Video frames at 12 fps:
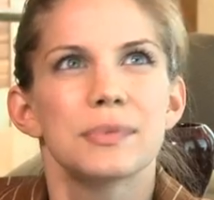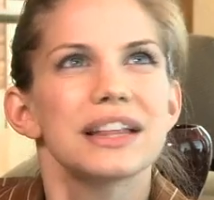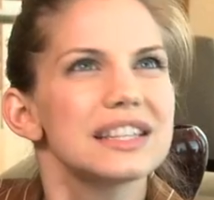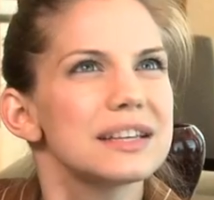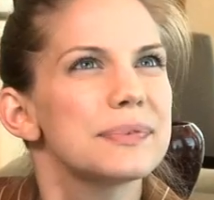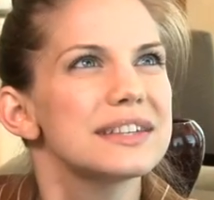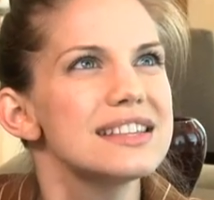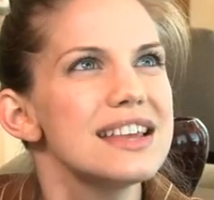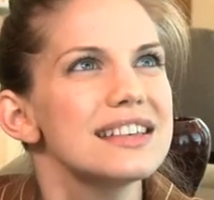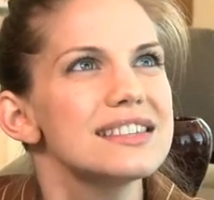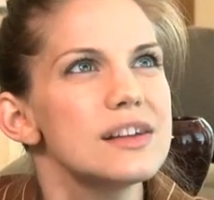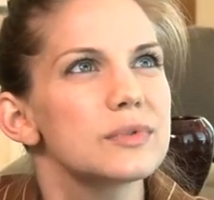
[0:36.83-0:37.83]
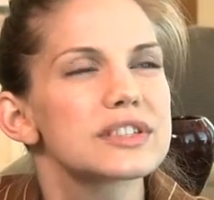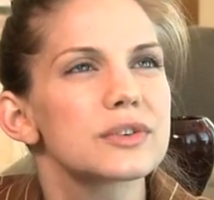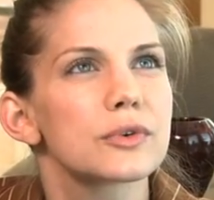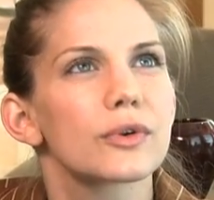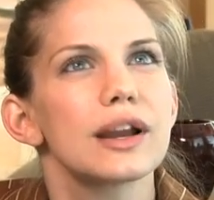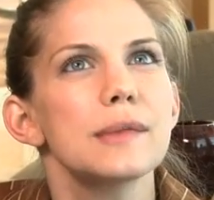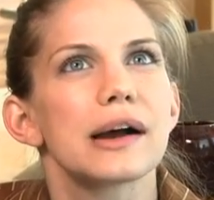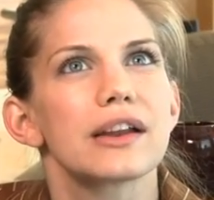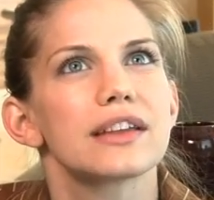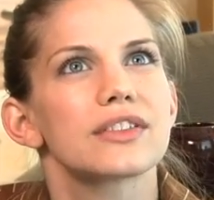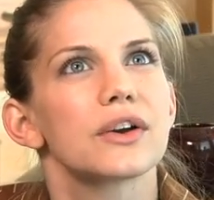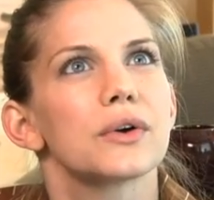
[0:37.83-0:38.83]
But isn't that what's so great
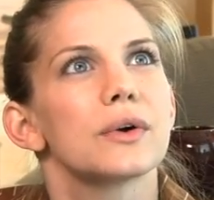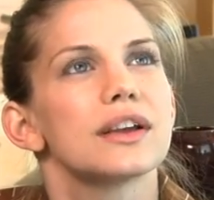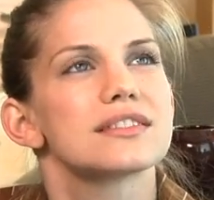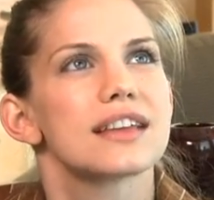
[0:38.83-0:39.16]
about it, though,